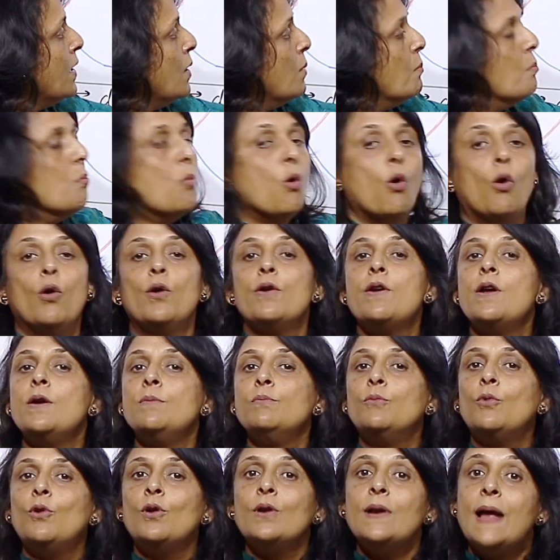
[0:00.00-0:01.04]
more and
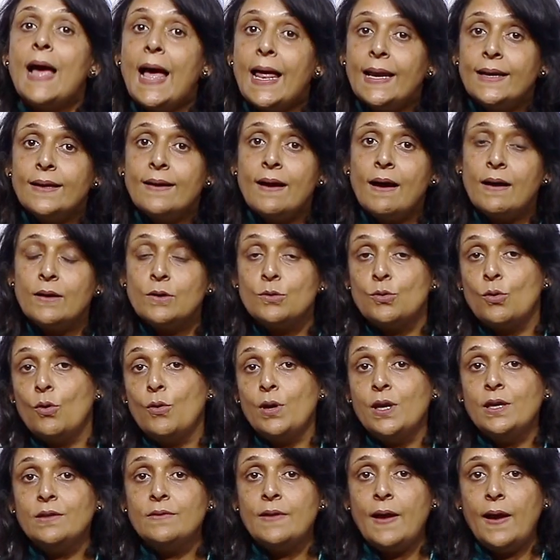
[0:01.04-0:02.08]
more alga
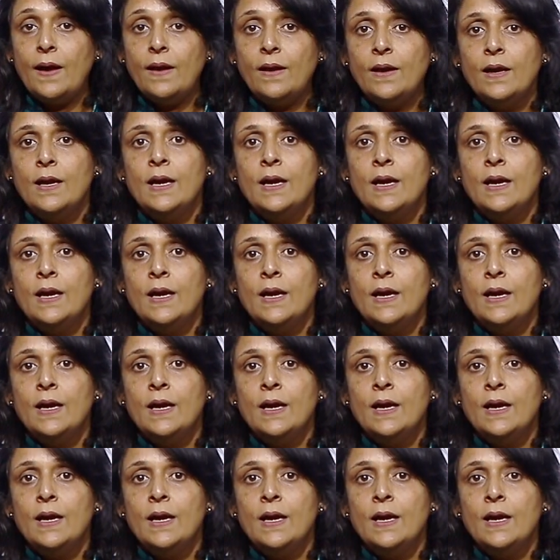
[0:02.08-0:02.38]
growing there.